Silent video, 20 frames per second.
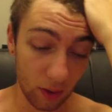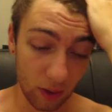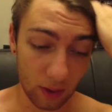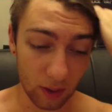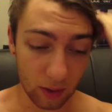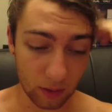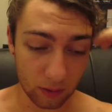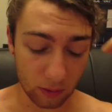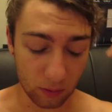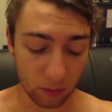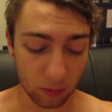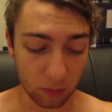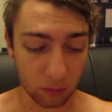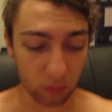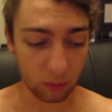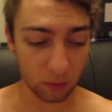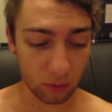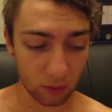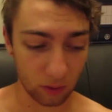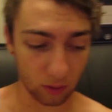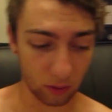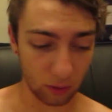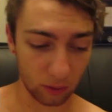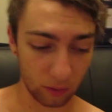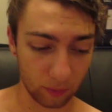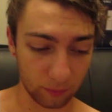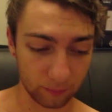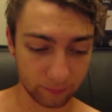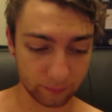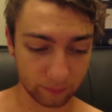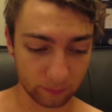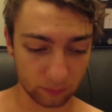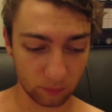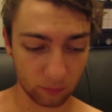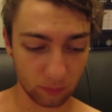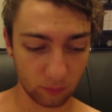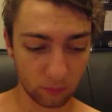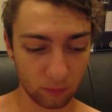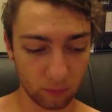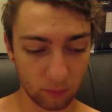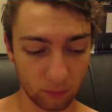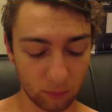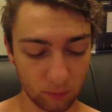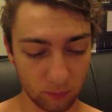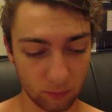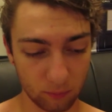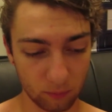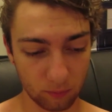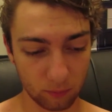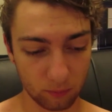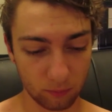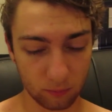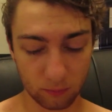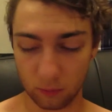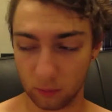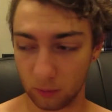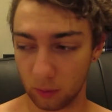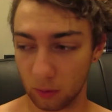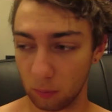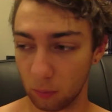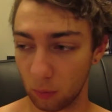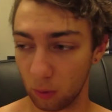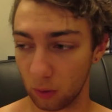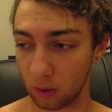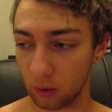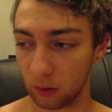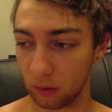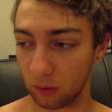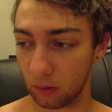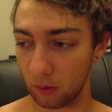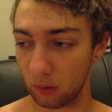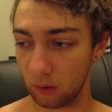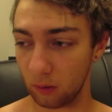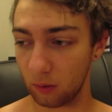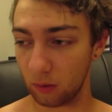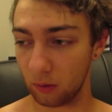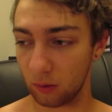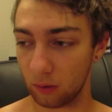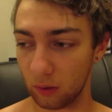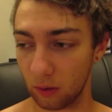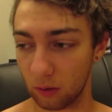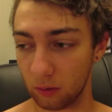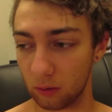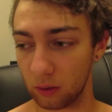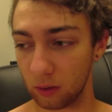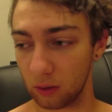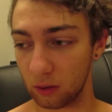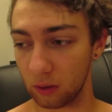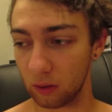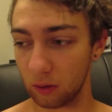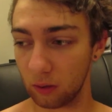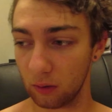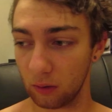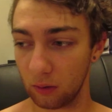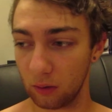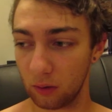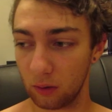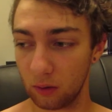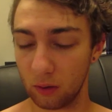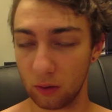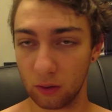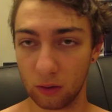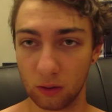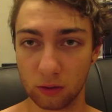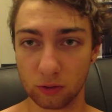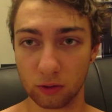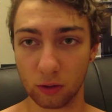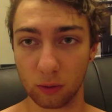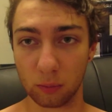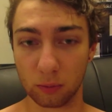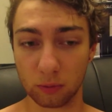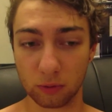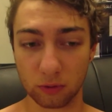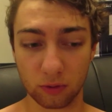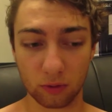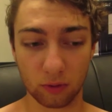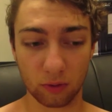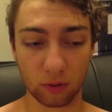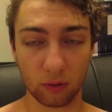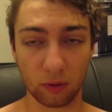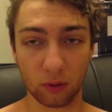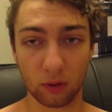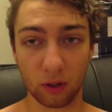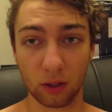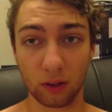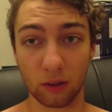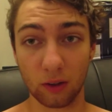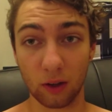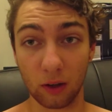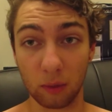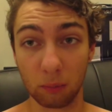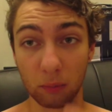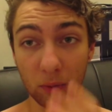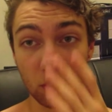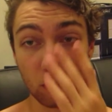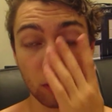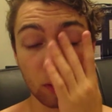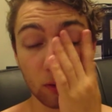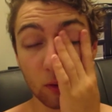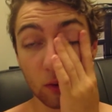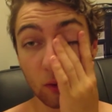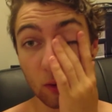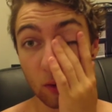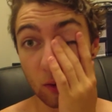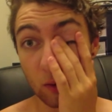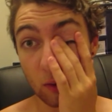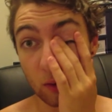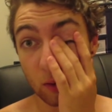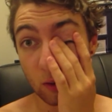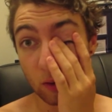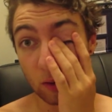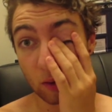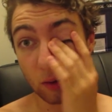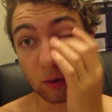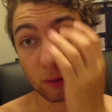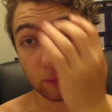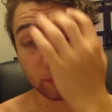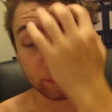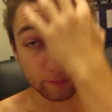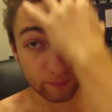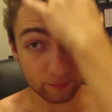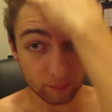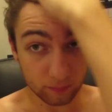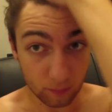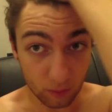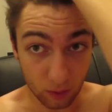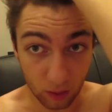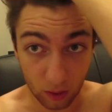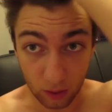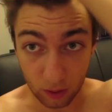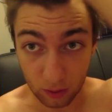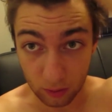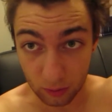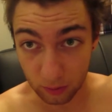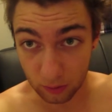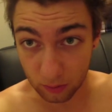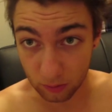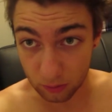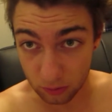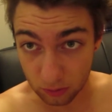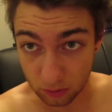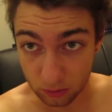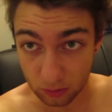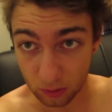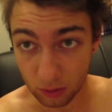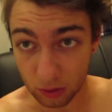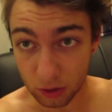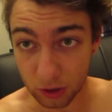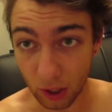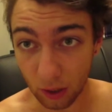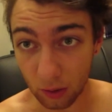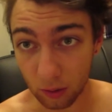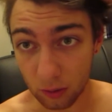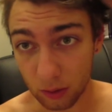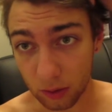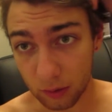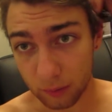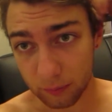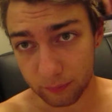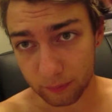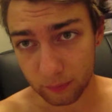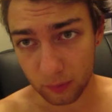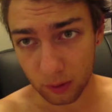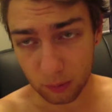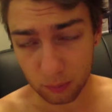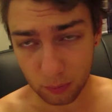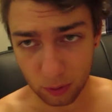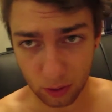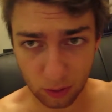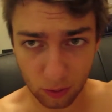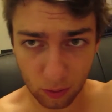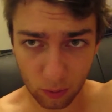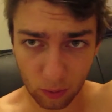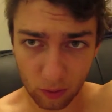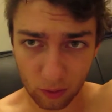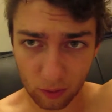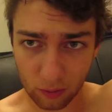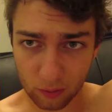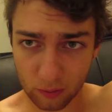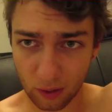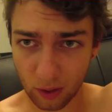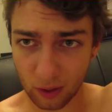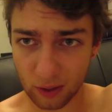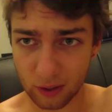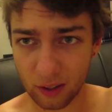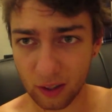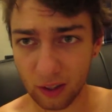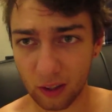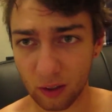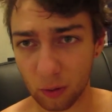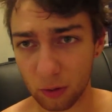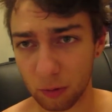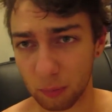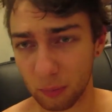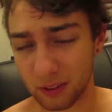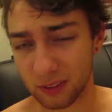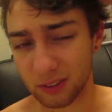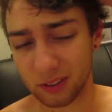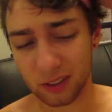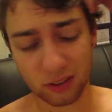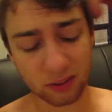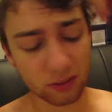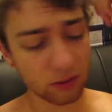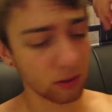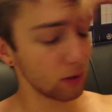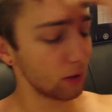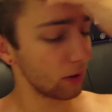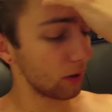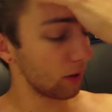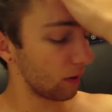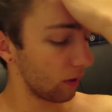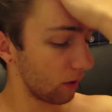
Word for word: Hello. Um. Good morning. Not really. It's almost nighttime. Um. I just took a shower. I'm gonna go to IKEA with my sister.